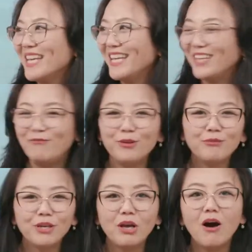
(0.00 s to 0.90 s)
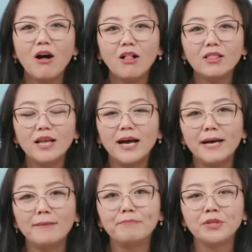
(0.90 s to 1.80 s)
If you recall,
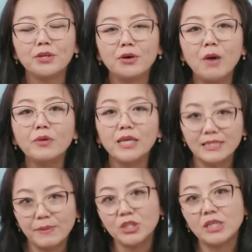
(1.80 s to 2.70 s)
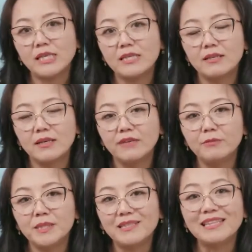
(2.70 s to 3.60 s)
especially the
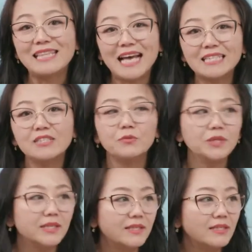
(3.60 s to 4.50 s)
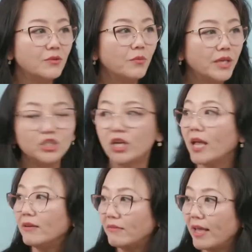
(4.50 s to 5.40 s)
government's last witness, Wei
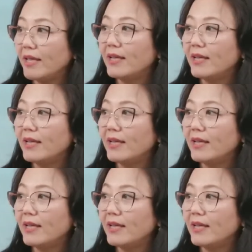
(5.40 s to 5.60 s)
Chen, right?